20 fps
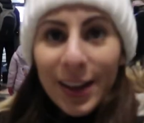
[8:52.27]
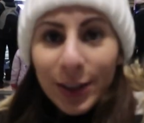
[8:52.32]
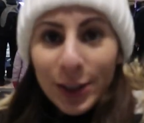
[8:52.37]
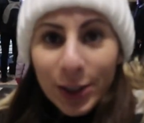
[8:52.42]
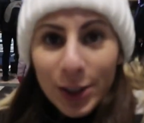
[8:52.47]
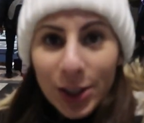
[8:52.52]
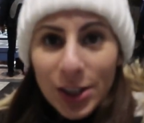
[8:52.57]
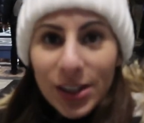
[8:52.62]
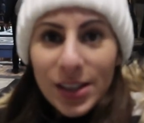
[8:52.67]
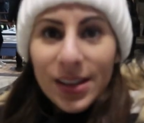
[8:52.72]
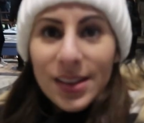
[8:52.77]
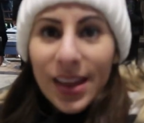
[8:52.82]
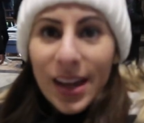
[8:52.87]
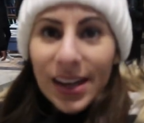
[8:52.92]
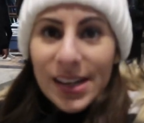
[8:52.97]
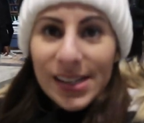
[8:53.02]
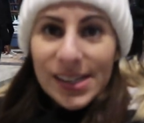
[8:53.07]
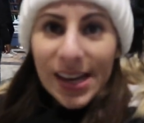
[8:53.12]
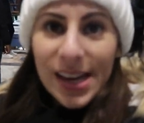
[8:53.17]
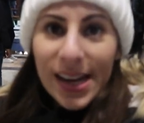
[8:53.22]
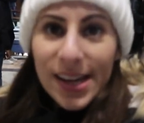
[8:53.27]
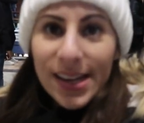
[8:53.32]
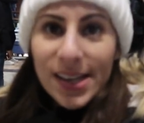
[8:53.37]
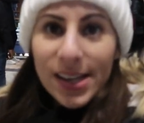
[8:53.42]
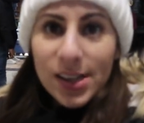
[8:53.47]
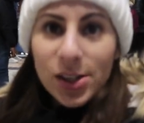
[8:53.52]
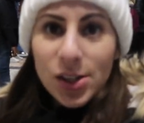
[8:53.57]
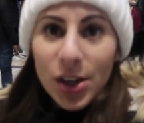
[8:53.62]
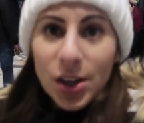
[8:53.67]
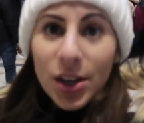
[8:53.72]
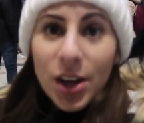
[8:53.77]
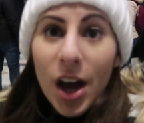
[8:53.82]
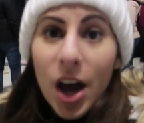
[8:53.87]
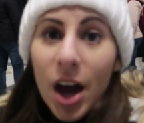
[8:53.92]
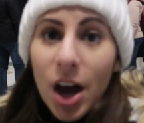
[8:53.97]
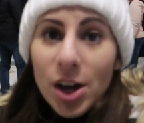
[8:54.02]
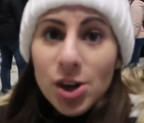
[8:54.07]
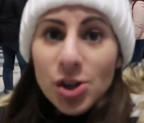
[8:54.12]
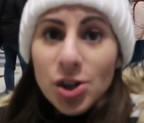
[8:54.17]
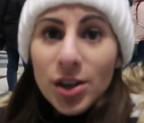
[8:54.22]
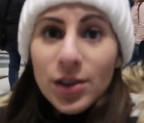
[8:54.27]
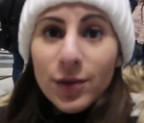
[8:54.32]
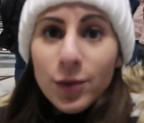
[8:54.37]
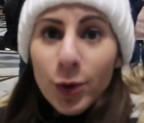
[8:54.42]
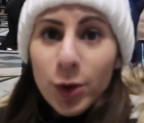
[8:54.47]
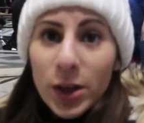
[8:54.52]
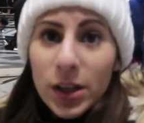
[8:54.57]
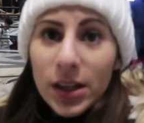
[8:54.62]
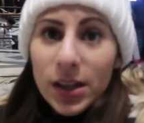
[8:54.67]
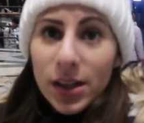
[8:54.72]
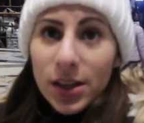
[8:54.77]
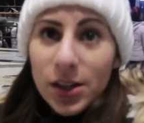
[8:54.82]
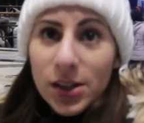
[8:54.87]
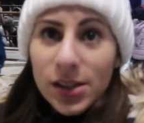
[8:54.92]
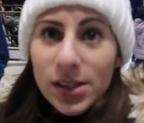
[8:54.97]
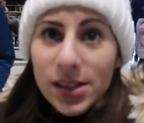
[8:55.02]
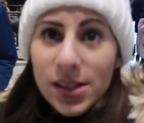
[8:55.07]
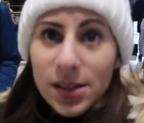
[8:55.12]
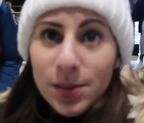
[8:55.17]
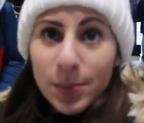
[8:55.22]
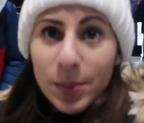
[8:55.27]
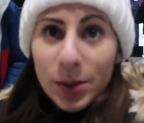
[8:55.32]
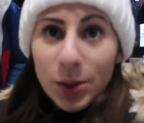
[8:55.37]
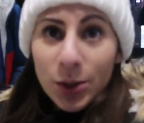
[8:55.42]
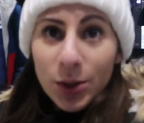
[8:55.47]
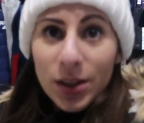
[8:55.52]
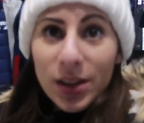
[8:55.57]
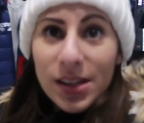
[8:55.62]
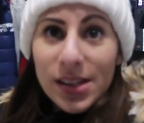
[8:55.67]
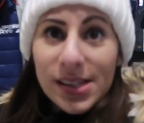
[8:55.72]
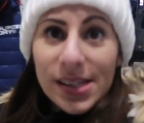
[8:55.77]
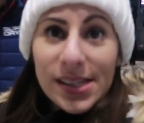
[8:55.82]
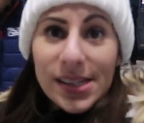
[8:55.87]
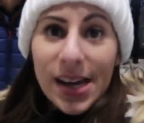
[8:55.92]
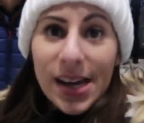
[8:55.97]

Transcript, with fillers: I learned that it take, took 140 years to build this